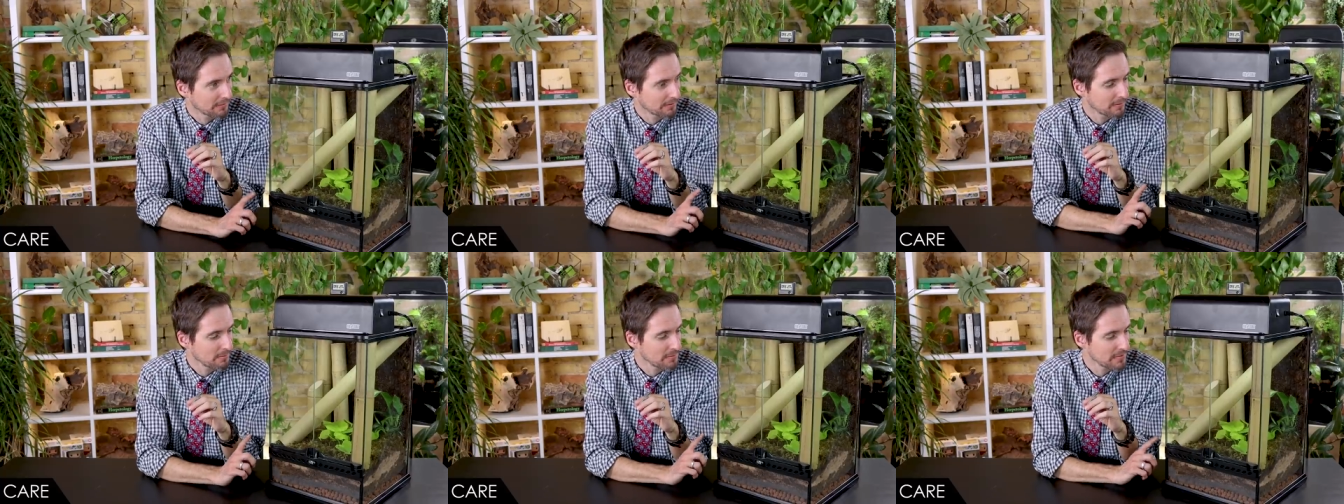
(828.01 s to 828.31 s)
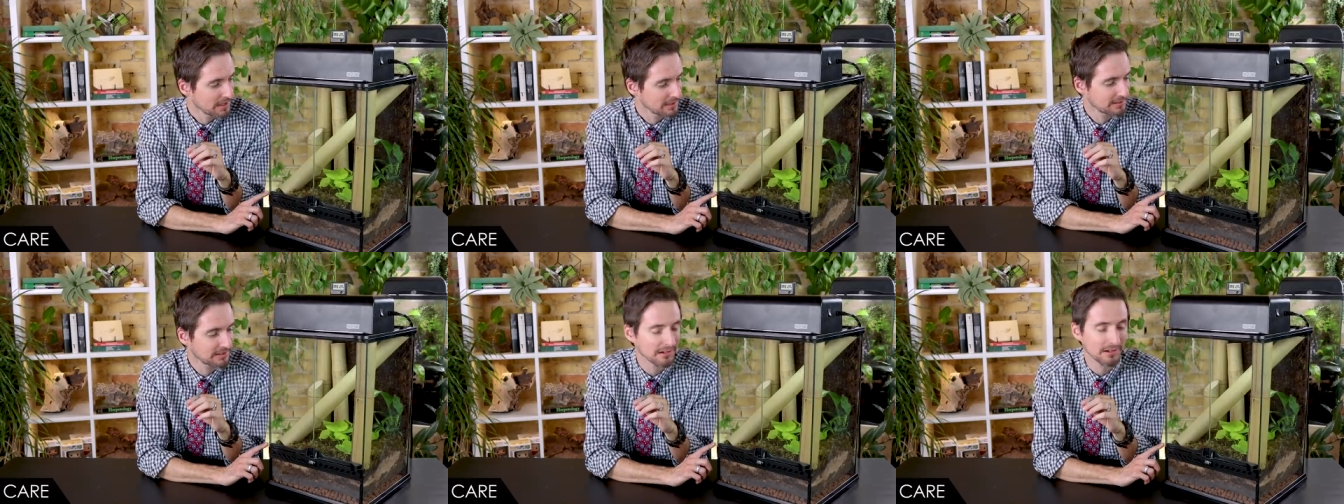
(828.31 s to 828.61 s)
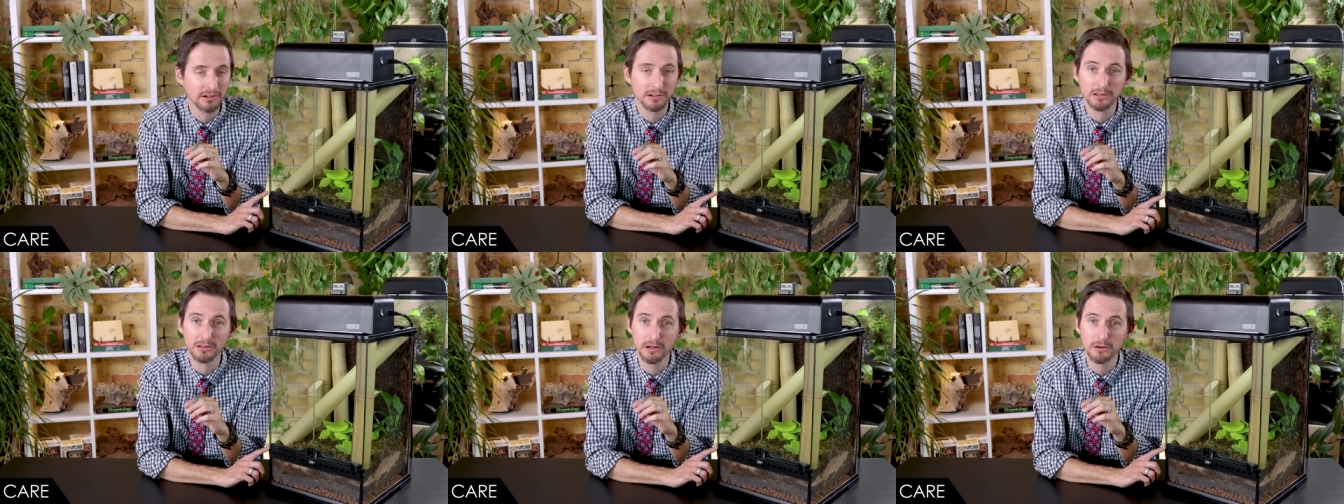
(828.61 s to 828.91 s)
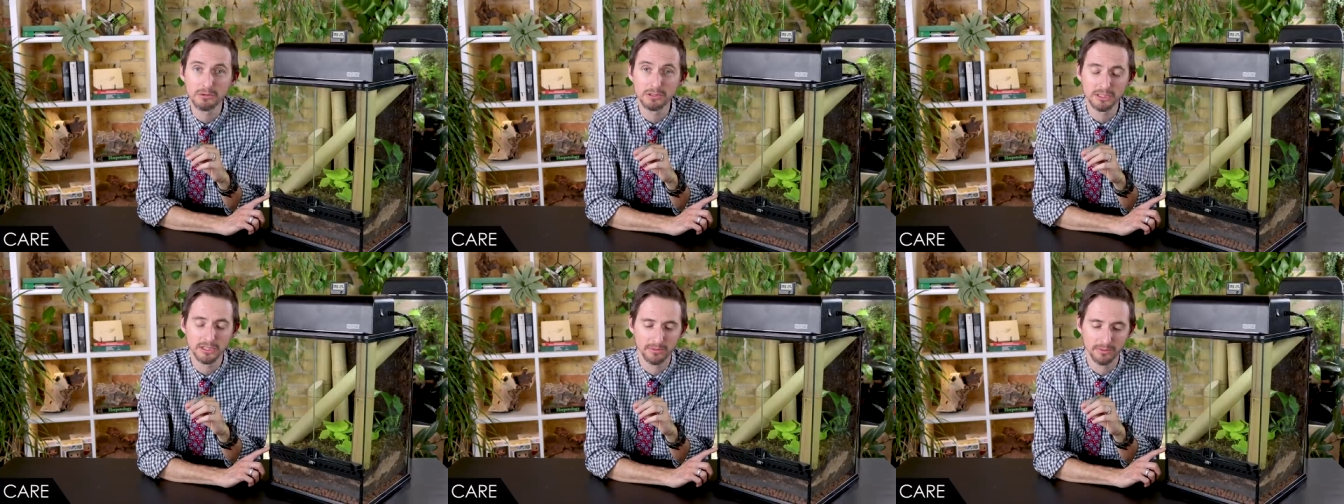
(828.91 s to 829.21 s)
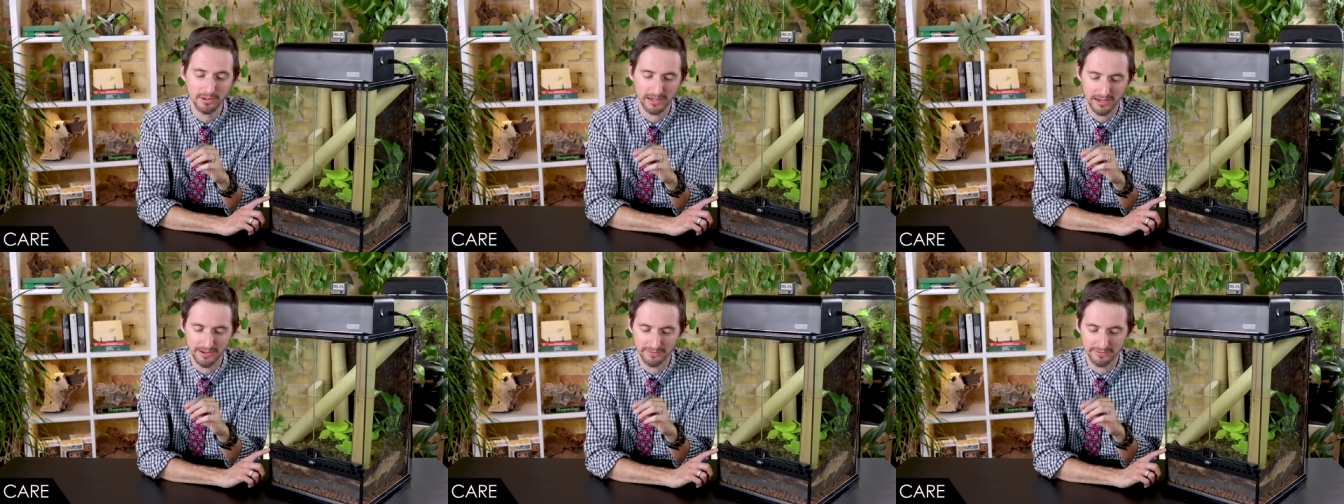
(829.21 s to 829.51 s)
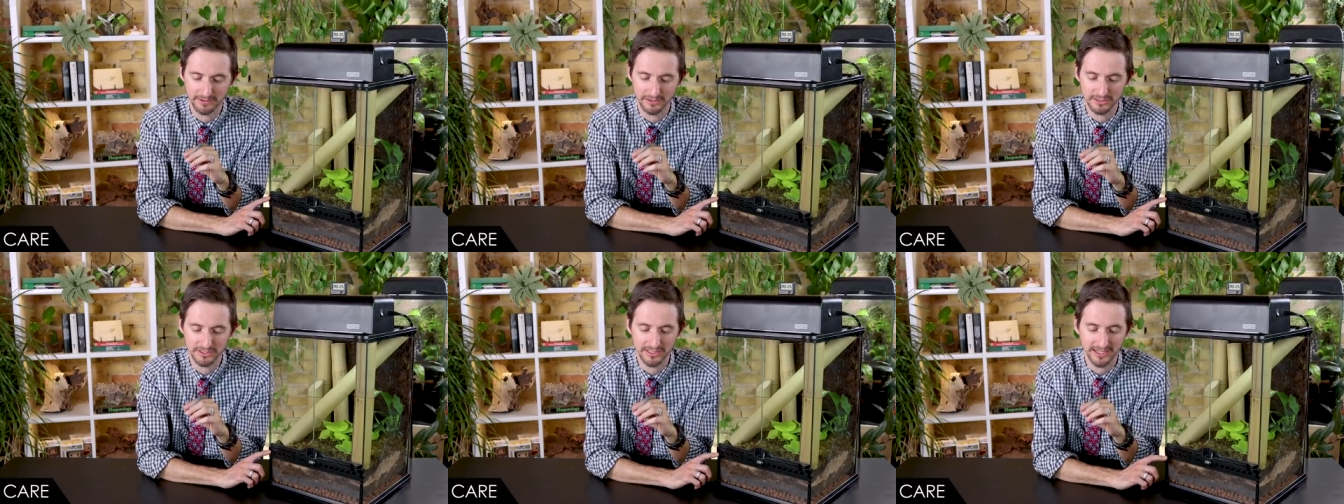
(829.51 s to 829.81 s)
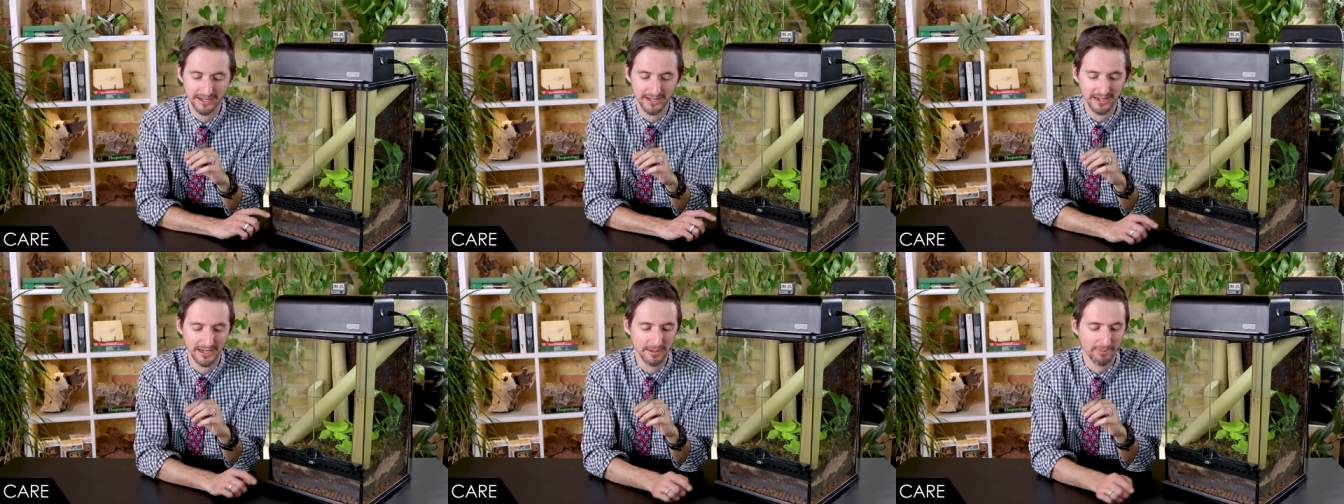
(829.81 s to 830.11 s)
from this enclosure when I first
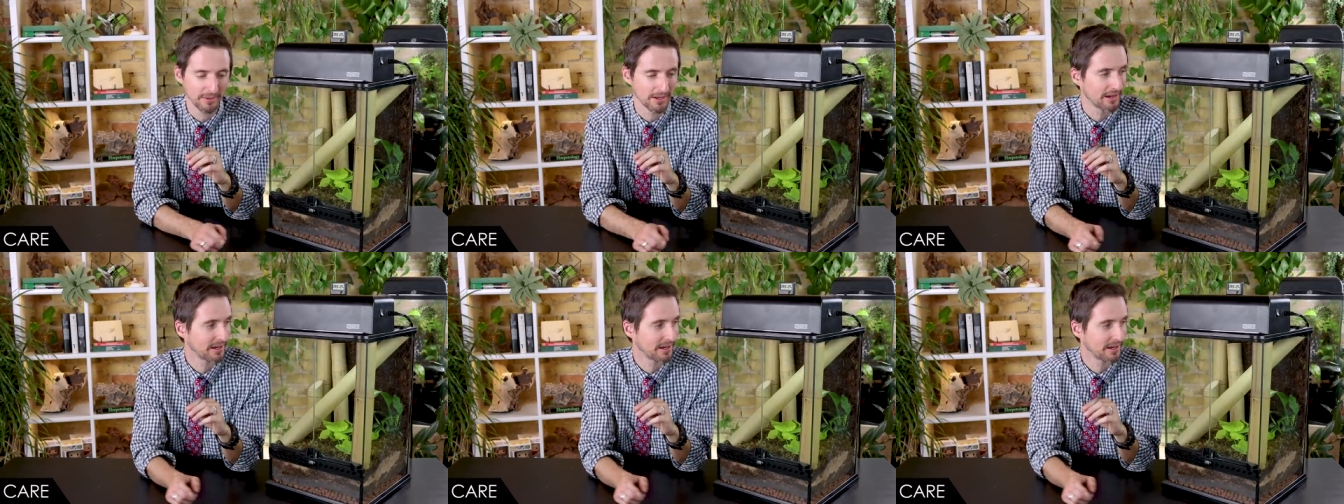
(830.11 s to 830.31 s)
set it up.